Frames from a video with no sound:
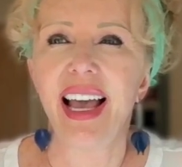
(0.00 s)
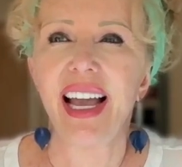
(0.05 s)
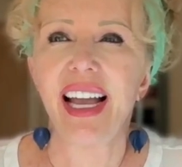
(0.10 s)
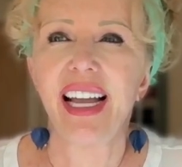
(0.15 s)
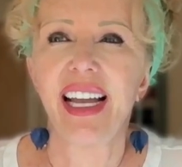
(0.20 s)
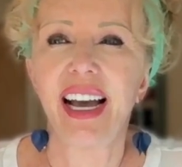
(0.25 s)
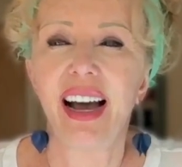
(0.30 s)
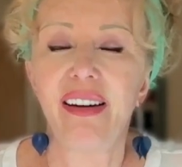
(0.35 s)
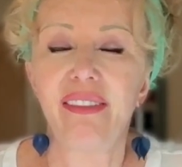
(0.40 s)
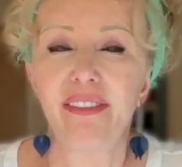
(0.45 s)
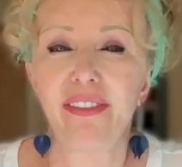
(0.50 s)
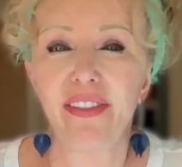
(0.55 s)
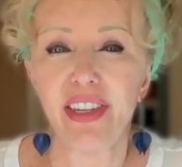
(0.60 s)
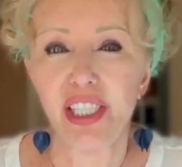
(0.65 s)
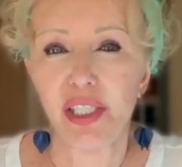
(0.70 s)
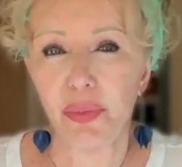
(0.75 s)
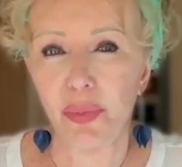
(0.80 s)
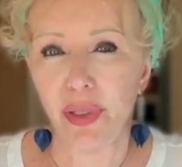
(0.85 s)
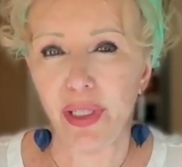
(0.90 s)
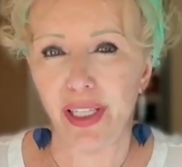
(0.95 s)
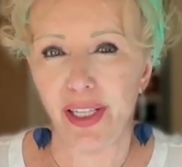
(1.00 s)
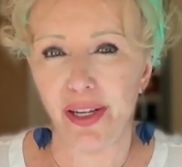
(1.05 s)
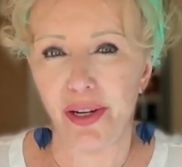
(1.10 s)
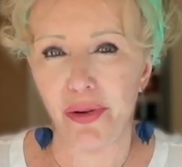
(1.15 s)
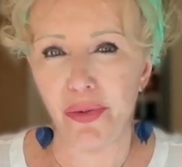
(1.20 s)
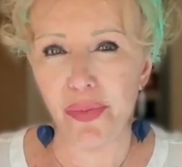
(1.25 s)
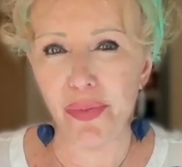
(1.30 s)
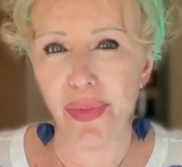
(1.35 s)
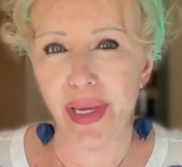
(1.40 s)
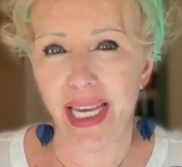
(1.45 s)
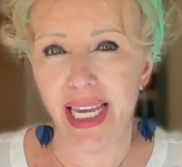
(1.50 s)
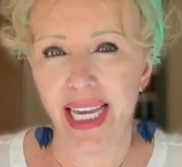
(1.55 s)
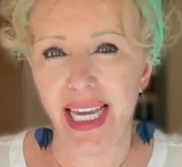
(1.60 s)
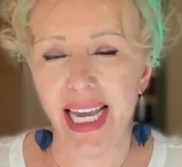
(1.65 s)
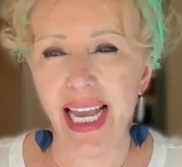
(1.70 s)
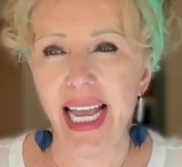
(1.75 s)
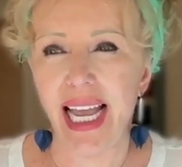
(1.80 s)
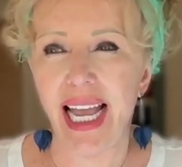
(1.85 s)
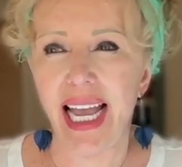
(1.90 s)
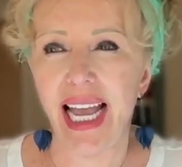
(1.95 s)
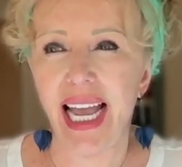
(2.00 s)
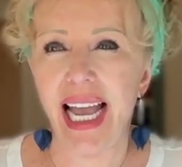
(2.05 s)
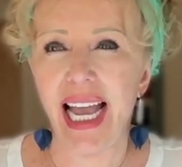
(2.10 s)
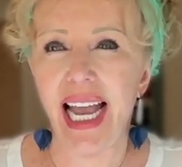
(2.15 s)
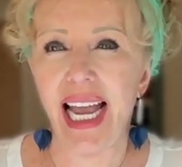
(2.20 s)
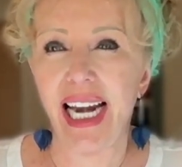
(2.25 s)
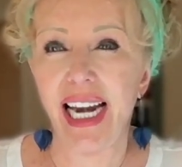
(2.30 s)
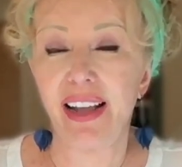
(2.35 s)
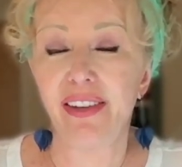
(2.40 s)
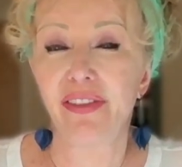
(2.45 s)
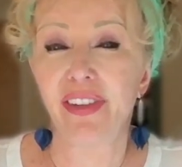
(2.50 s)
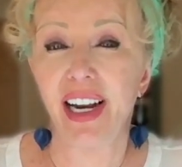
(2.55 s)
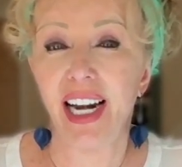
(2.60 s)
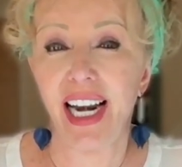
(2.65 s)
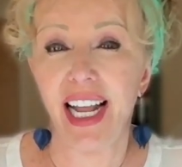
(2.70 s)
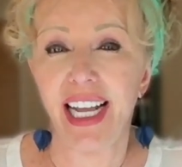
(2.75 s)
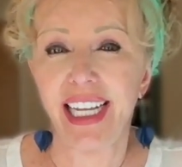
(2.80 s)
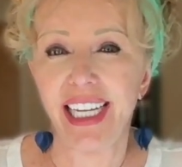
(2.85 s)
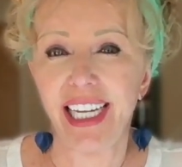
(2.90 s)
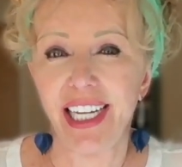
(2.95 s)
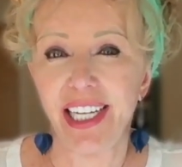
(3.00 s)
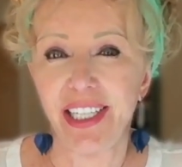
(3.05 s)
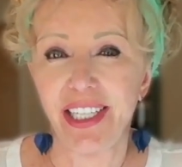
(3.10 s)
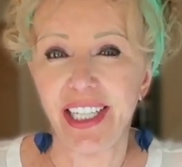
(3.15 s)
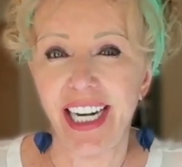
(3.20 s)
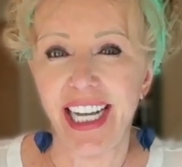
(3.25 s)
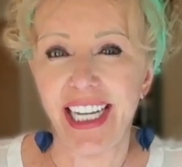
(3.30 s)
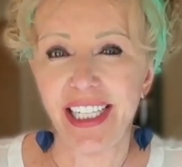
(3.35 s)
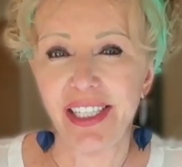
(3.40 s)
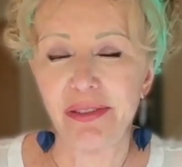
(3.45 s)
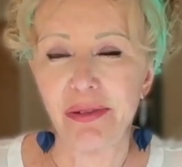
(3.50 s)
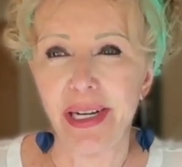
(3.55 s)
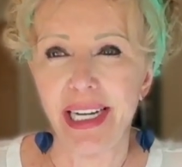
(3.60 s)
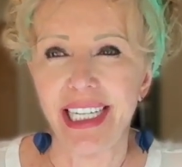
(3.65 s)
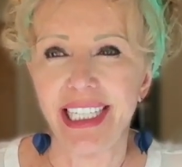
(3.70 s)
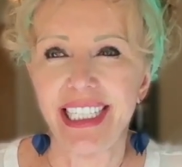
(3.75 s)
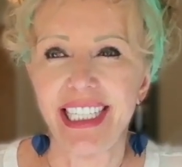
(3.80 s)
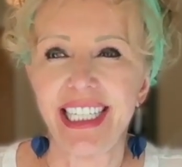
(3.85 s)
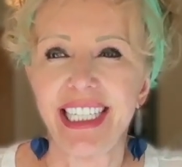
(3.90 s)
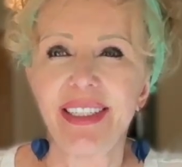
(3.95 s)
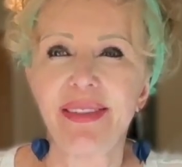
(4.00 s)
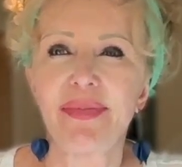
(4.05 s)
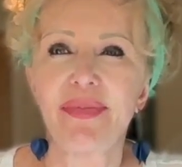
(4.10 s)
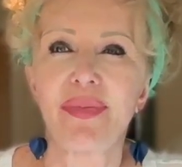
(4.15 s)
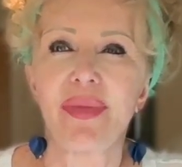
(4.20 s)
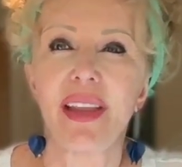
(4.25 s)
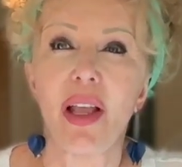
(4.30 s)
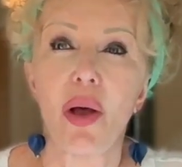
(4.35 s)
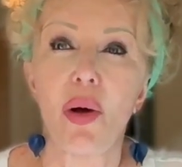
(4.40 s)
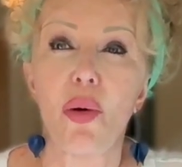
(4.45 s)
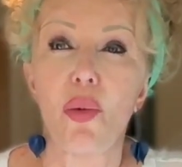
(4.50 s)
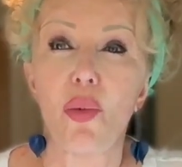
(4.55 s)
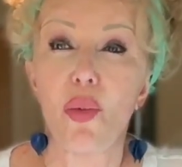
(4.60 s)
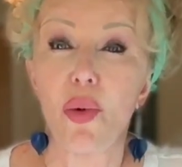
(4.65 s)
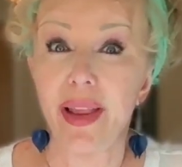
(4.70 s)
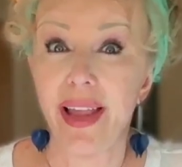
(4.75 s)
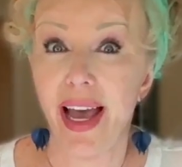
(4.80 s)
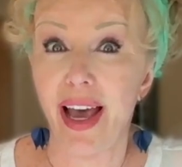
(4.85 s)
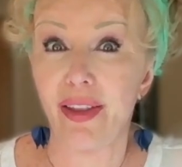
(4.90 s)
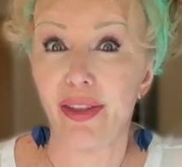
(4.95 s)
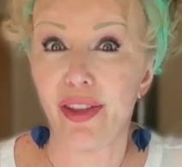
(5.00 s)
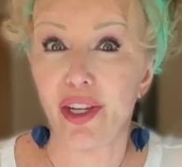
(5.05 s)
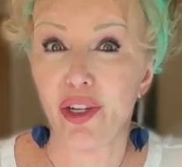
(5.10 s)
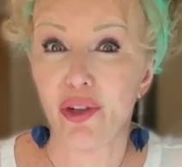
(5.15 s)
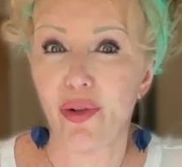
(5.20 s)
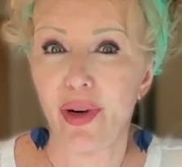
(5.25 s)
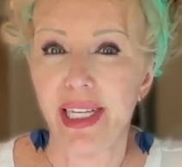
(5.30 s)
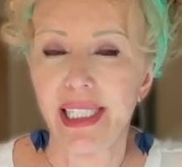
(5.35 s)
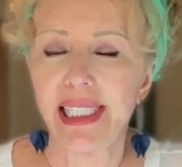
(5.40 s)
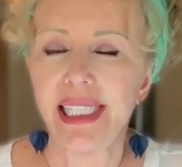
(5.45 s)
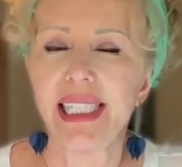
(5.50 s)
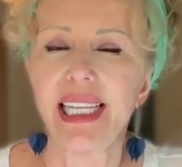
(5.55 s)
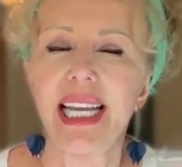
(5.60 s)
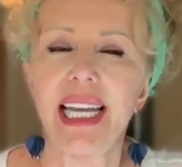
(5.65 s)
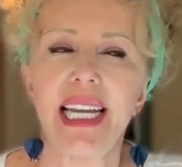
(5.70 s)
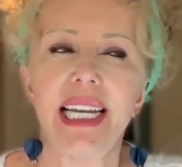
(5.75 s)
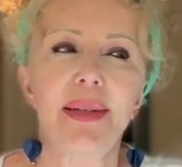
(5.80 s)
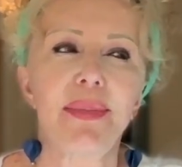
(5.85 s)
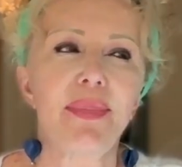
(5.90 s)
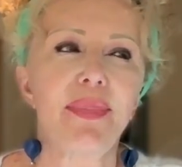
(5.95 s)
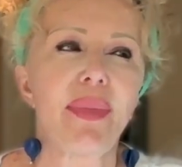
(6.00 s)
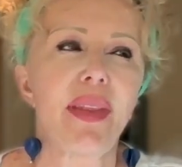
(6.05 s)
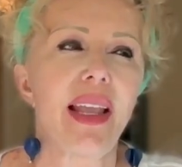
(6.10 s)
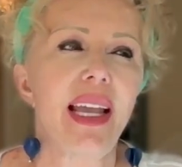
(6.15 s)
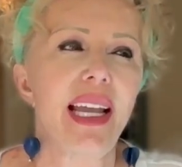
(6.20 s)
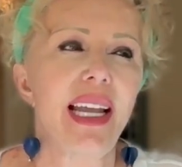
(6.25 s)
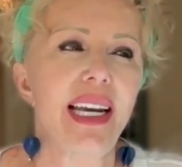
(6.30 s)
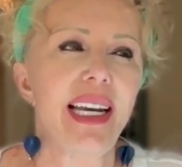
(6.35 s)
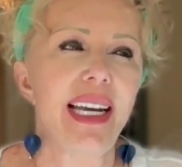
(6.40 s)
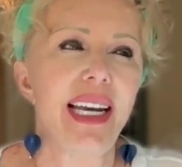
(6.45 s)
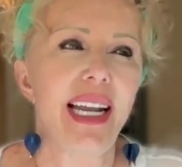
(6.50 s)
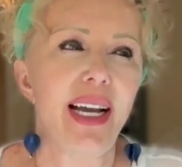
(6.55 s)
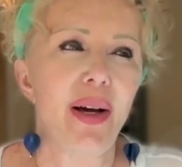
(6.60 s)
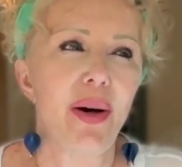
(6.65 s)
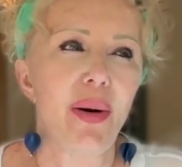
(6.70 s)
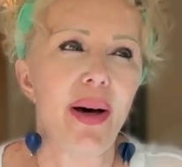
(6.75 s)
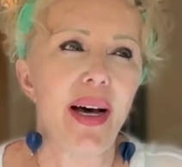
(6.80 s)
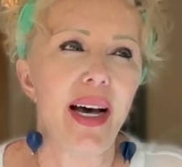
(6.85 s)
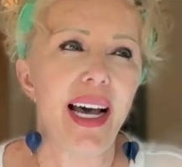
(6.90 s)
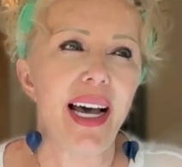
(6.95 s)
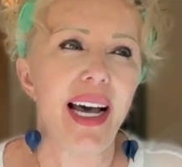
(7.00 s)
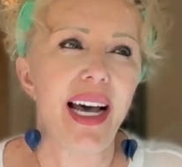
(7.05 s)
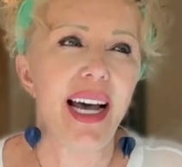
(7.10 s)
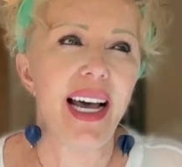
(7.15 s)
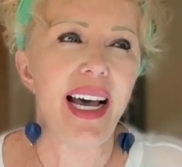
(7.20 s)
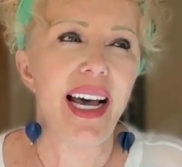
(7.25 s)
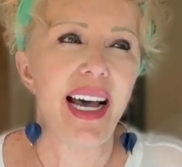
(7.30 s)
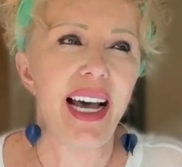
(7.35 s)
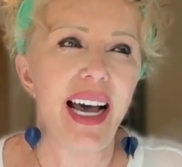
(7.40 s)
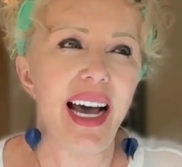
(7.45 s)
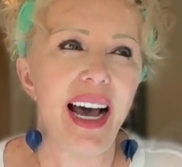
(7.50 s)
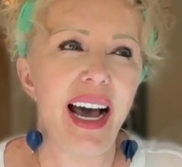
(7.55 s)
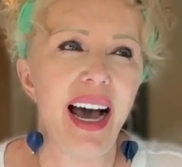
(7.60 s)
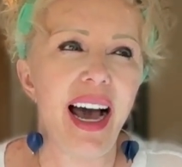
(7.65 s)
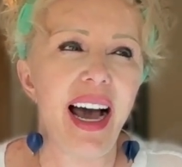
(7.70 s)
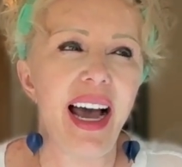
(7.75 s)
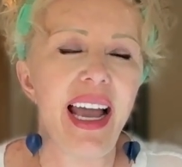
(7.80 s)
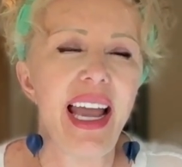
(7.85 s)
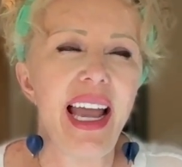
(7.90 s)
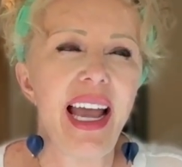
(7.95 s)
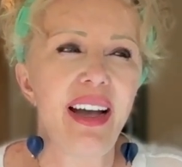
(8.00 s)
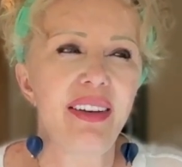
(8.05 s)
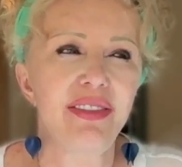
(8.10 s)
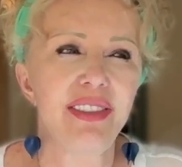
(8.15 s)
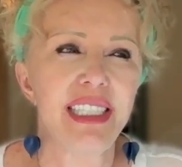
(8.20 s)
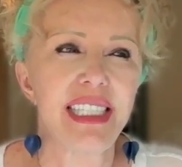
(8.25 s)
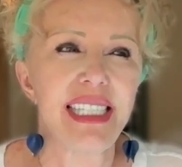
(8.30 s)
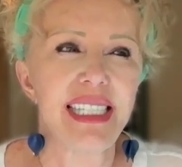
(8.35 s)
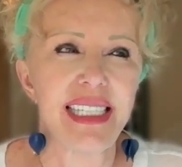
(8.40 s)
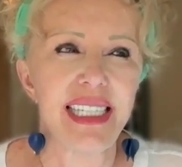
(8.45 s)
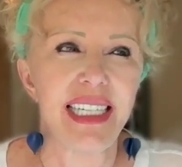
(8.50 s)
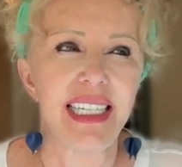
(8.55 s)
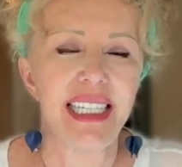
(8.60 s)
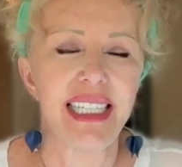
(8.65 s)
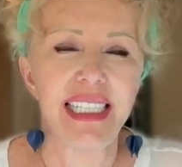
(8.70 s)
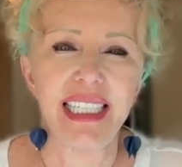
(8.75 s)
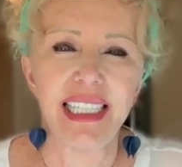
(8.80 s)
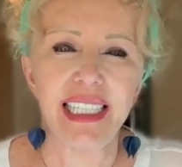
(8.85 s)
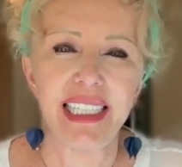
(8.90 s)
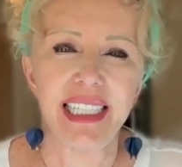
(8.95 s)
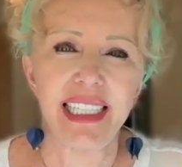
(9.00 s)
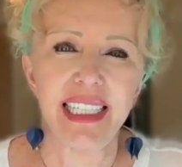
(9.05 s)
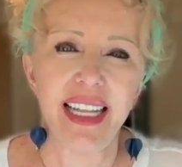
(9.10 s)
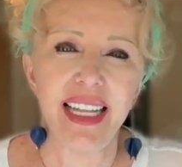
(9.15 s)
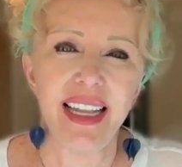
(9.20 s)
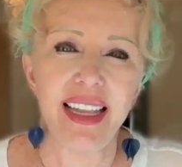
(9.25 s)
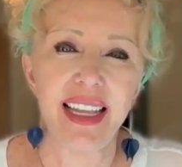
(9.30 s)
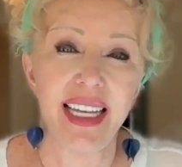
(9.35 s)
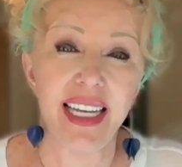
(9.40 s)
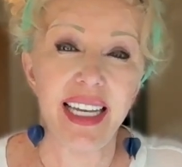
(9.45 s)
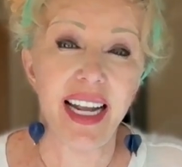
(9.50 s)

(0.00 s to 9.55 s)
comfortable on me. And I feel like I look like a witch without the green skin. Now, I have decided that